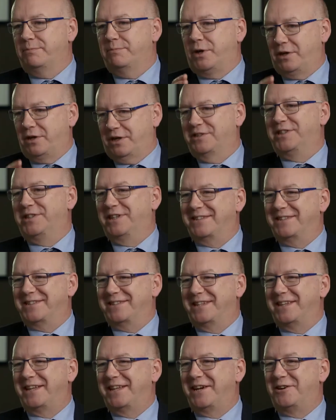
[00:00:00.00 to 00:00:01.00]
politics
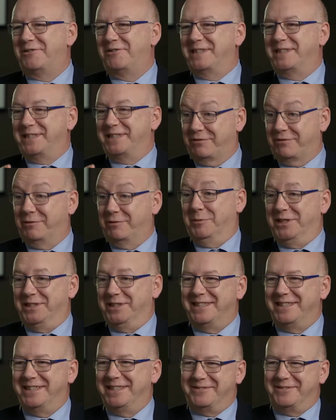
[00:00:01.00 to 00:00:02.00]
than they are in
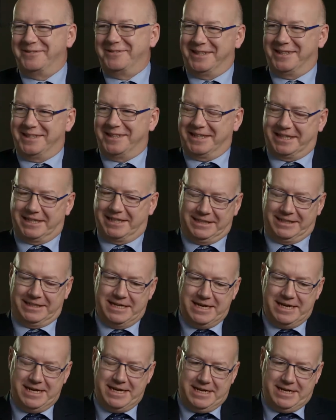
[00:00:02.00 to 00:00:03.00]
government, if you like. And
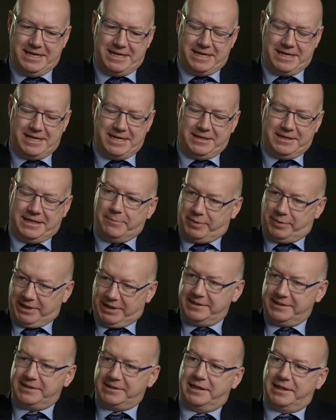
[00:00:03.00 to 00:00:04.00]
that
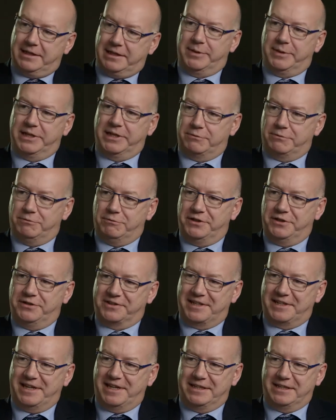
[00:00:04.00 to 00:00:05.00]
plays a little bit to what you're
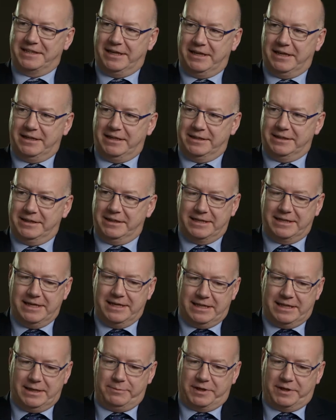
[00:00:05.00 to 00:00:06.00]
saying there, that
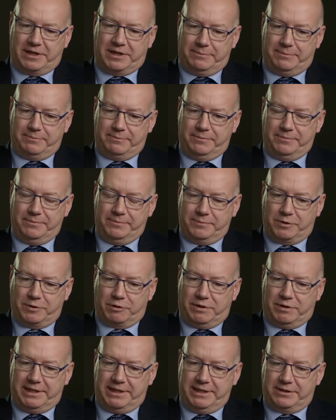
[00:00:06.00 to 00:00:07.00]
they become
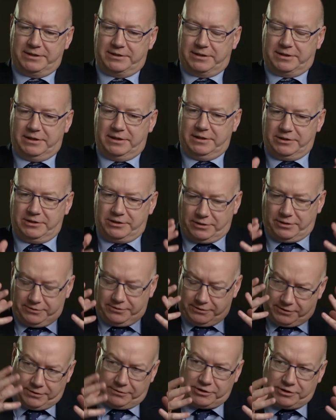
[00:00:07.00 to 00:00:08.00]
quite
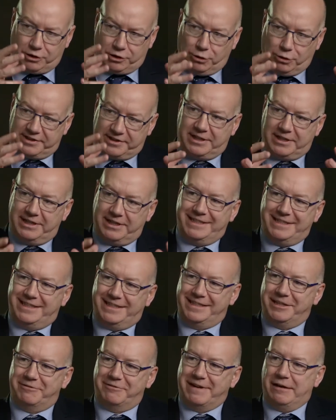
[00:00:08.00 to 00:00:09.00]
sort of short-sighted in
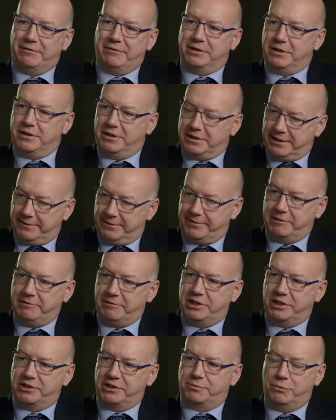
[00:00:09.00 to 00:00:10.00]
their outlook. They're very
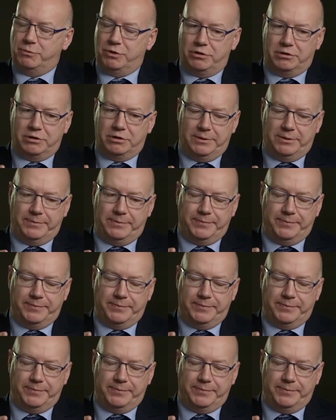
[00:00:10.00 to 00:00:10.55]
much more